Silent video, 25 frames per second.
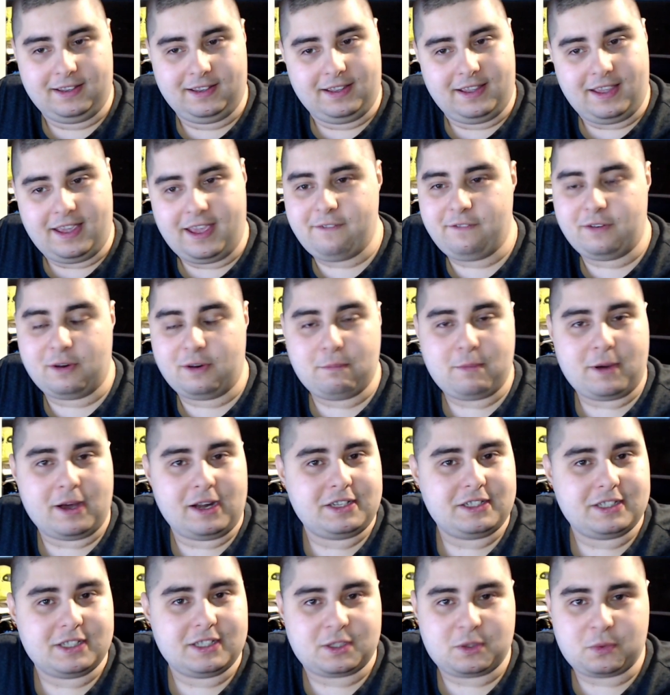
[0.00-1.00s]

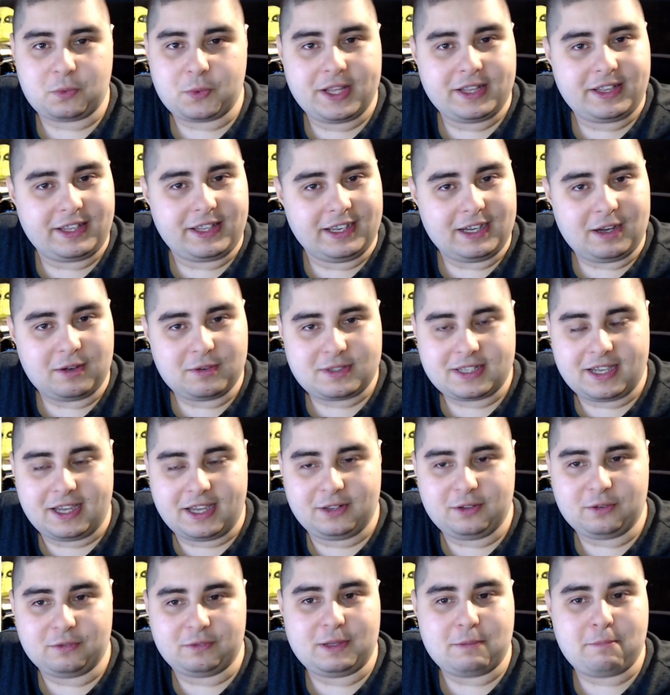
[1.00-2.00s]
Everybody just waiting
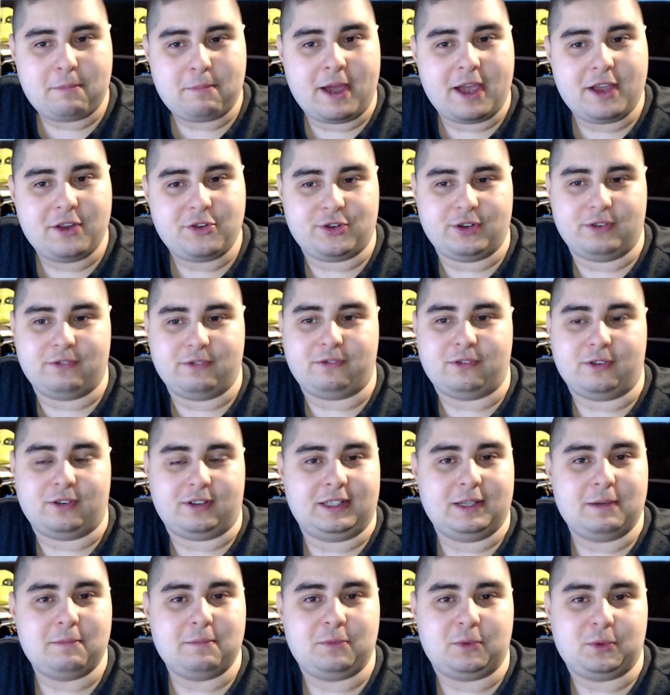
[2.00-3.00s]
outside of the mansion for
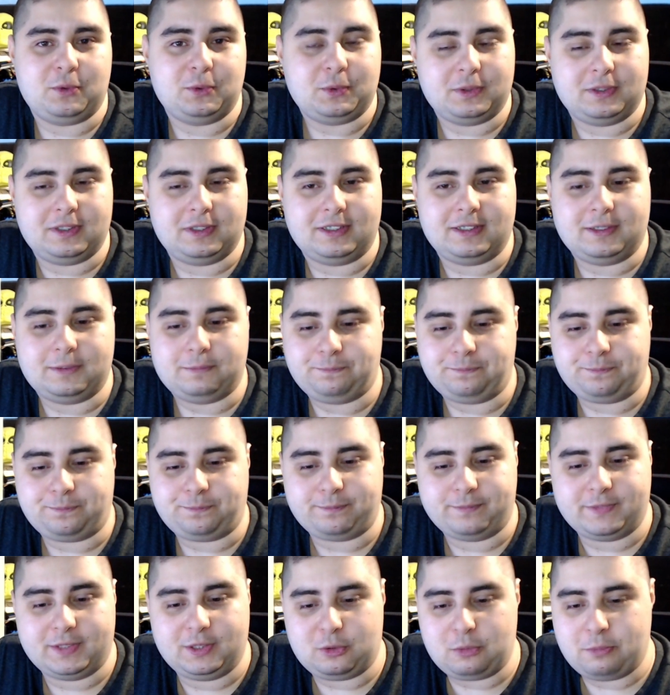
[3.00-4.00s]
them to
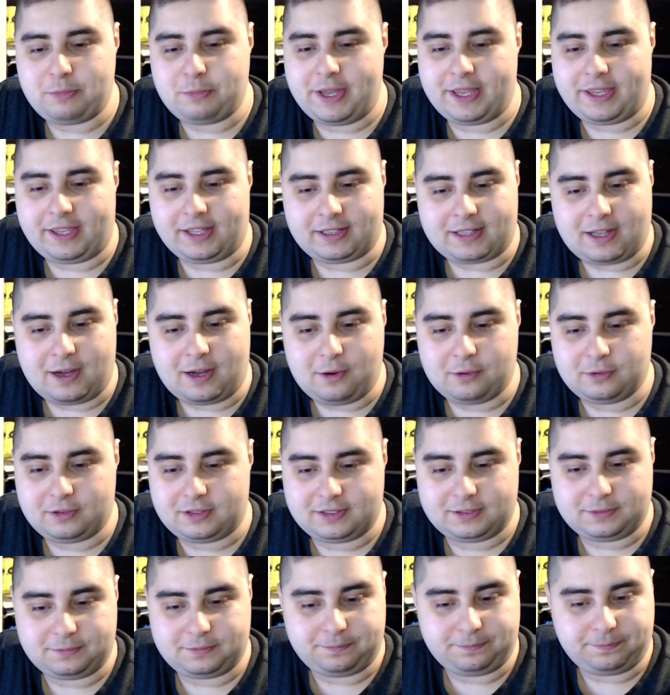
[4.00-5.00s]
make it
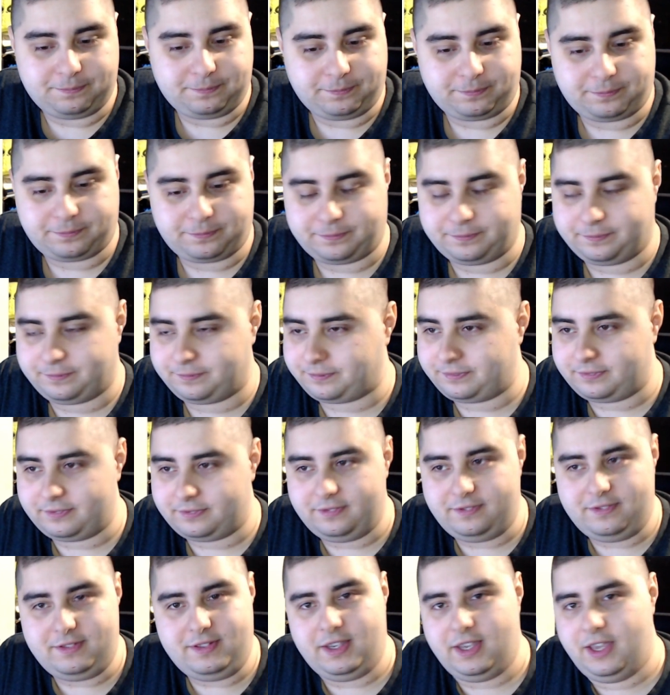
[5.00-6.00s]
out.
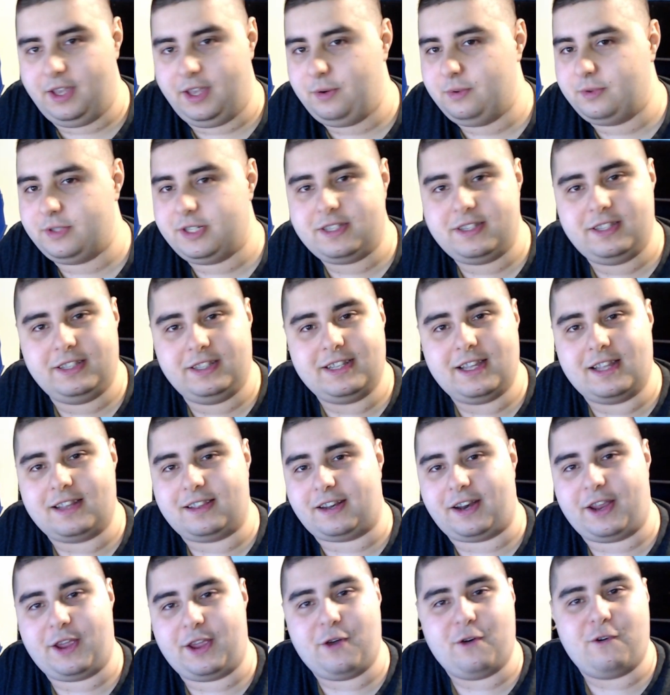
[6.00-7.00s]
And you just see that
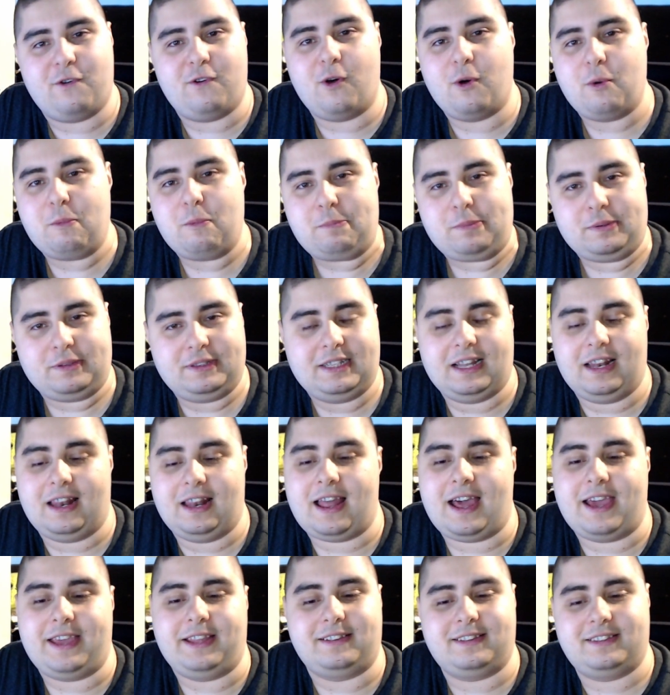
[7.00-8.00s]
ray of hope, the
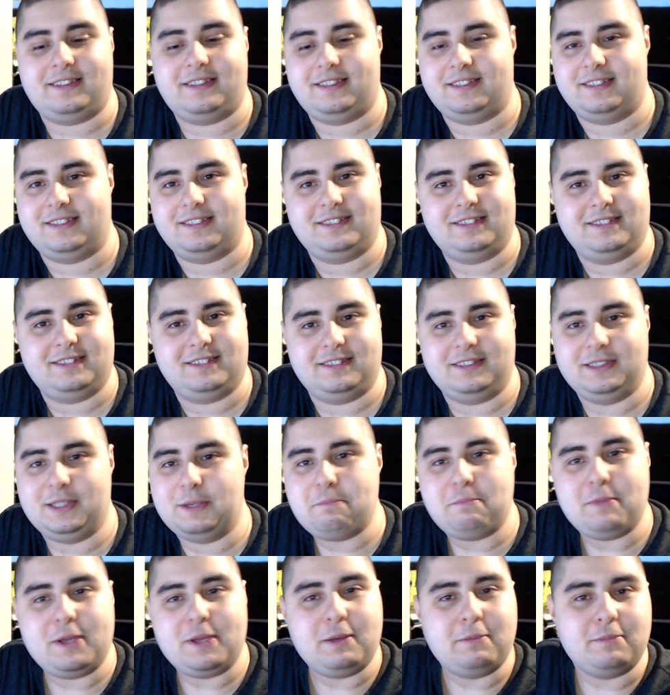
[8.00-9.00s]
light, the
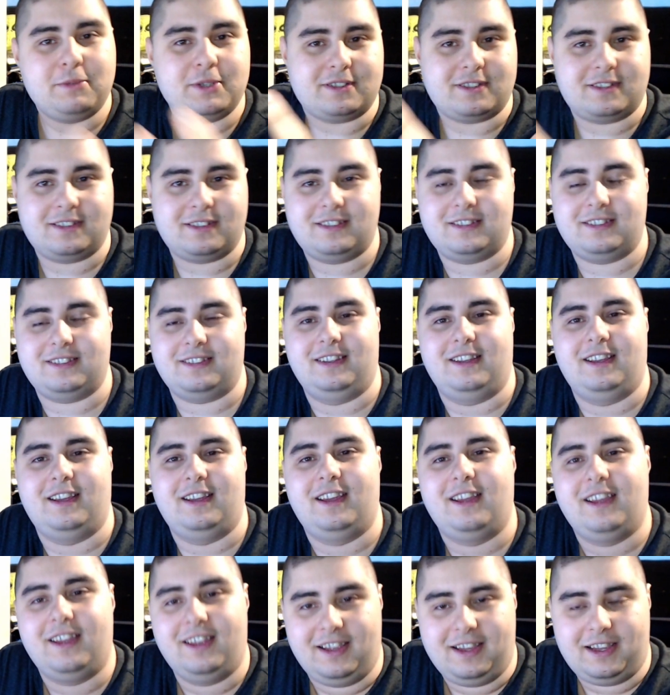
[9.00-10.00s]
beam just
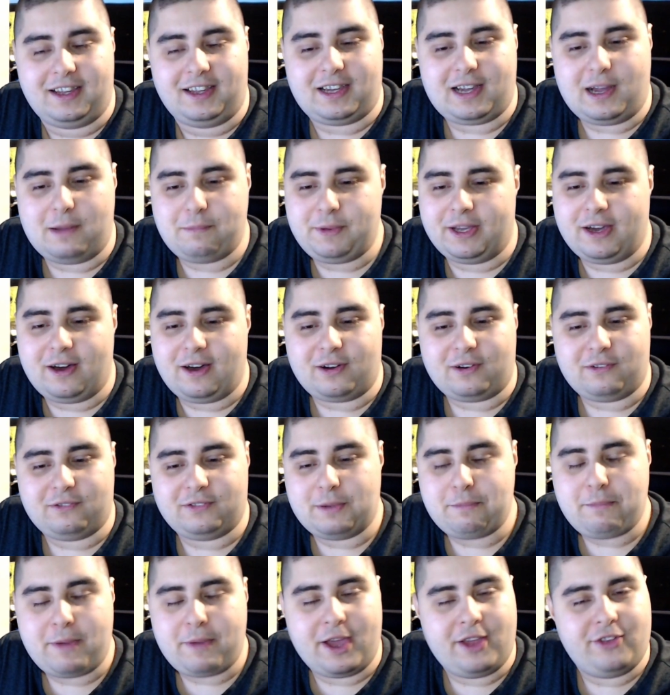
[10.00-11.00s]
coming out of
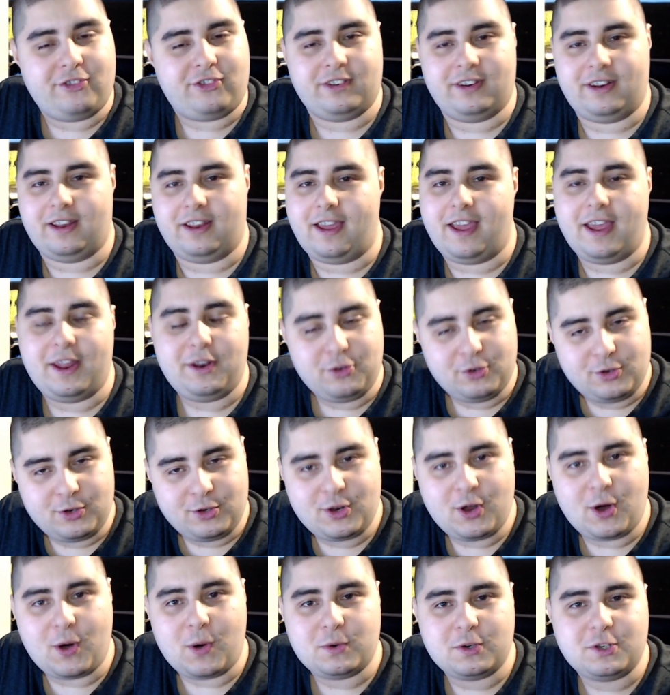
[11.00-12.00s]
the mansion, and you
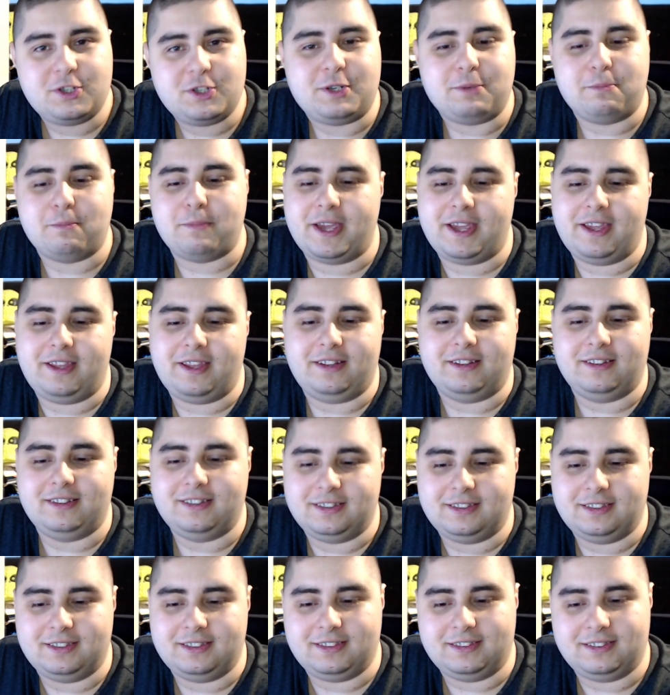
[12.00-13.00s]
know she made
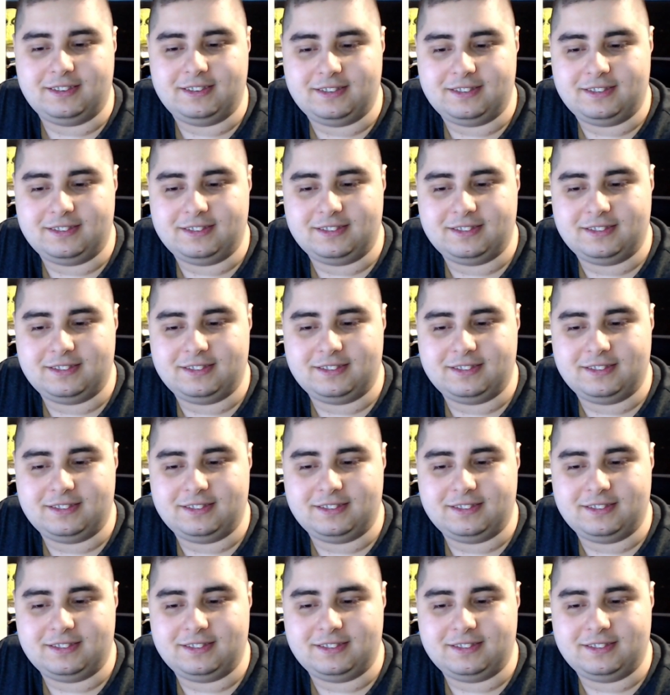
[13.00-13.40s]
the